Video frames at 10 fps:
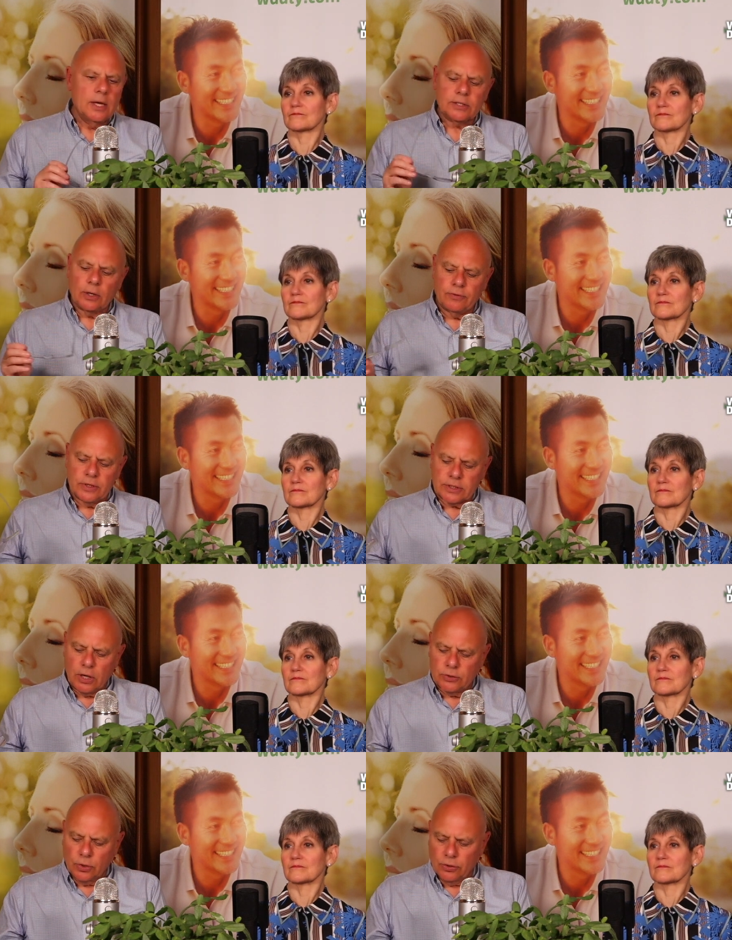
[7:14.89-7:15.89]
Speaker 1: So this
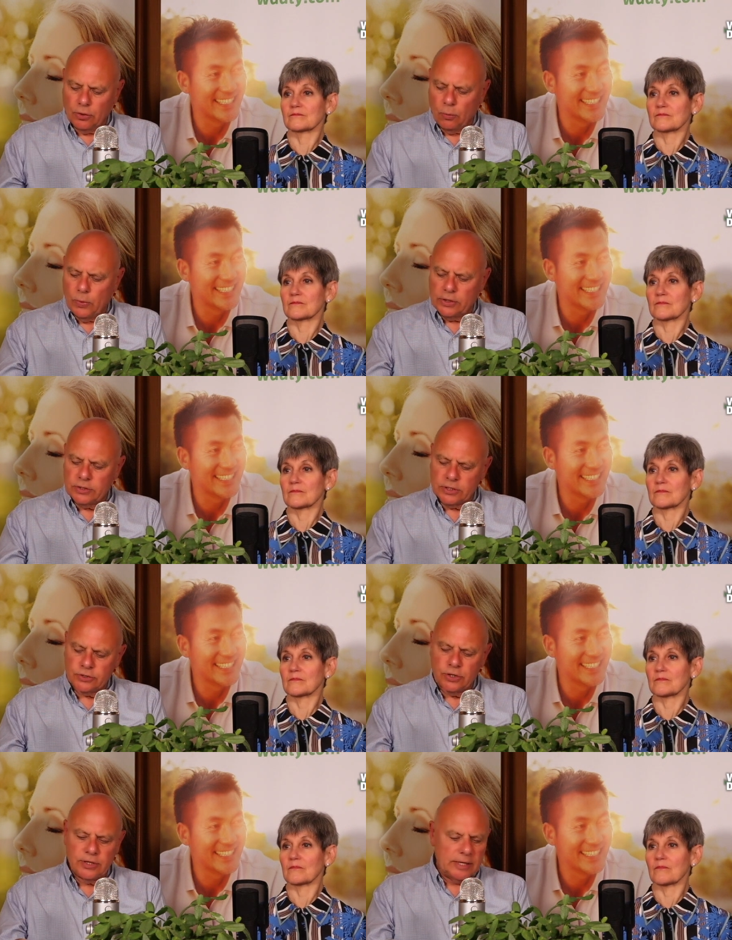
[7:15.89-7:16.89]
goes on and on, whereas this
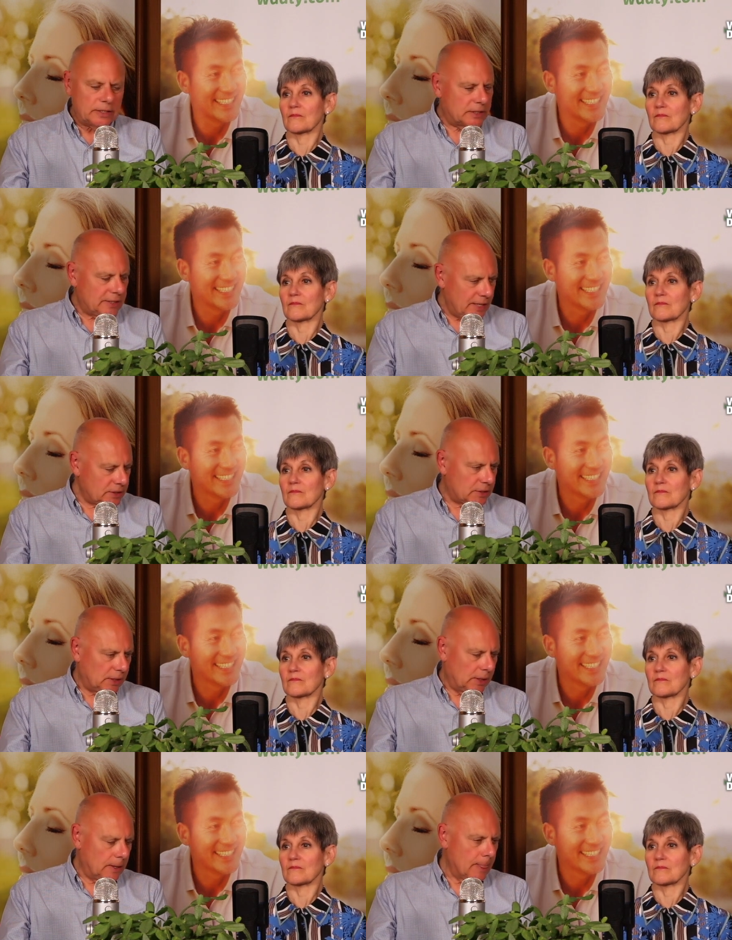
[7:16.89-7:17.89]
genetic
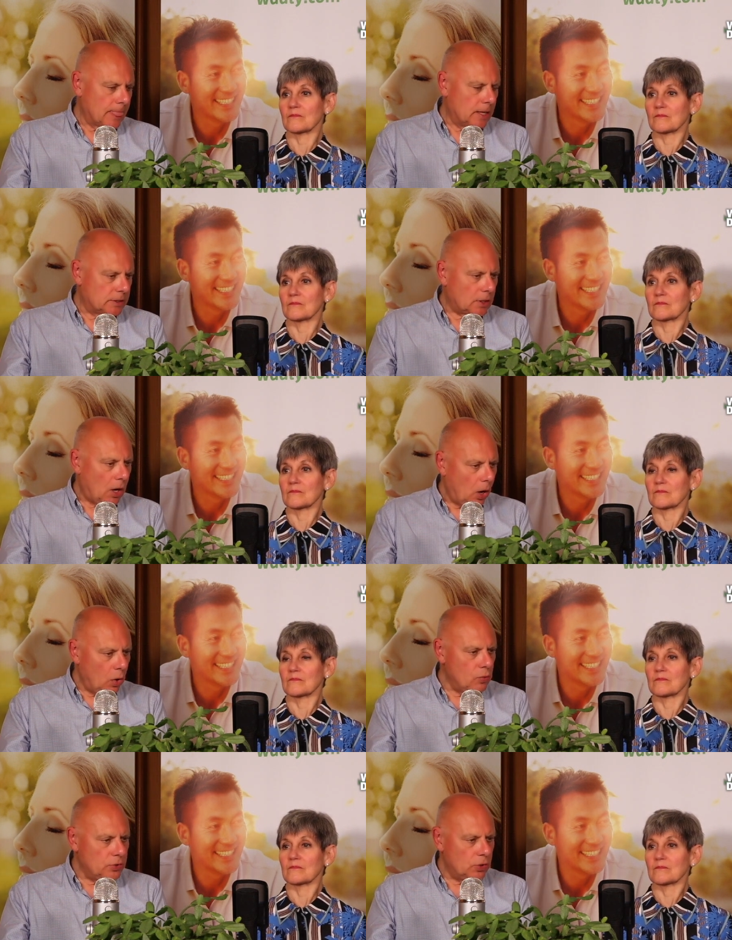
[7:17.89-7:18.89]
testing is a
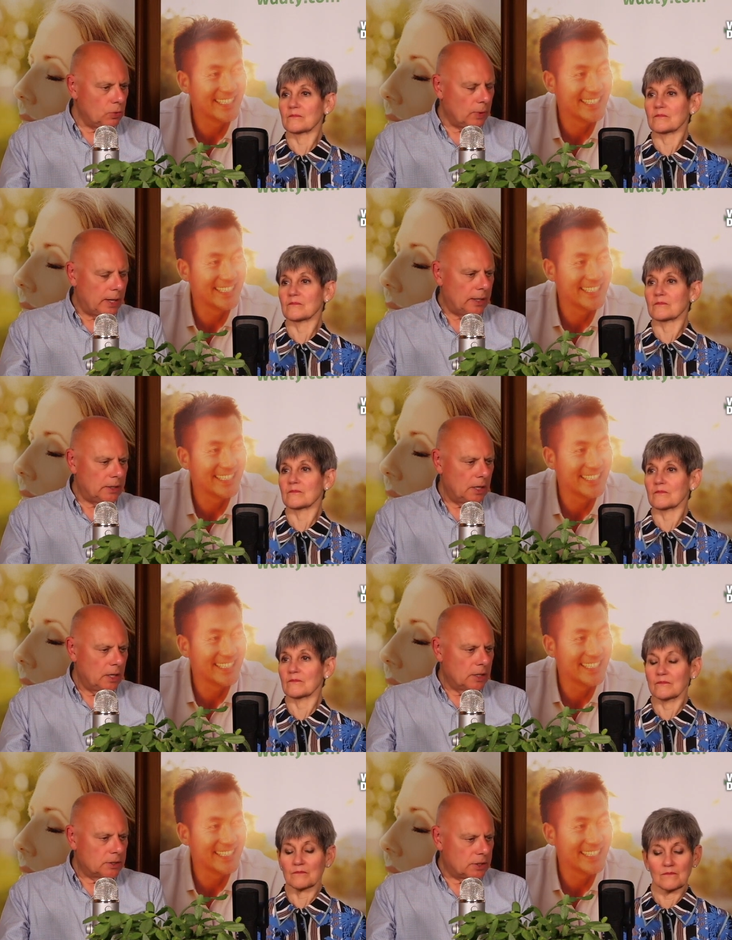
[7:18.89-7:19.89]
whole new way
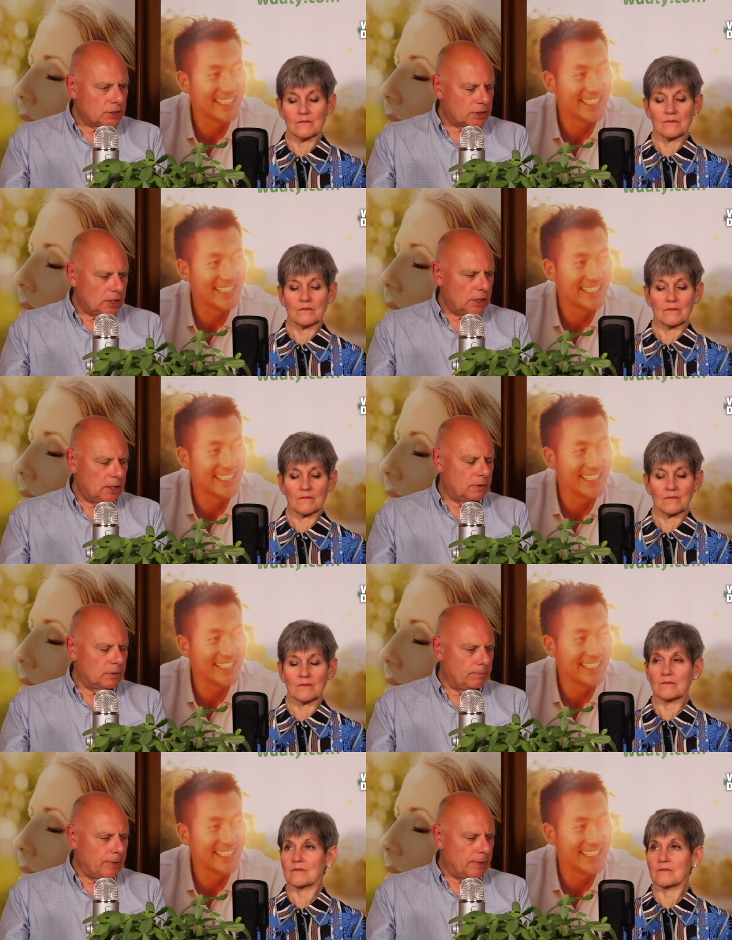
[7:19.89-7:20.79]
to see the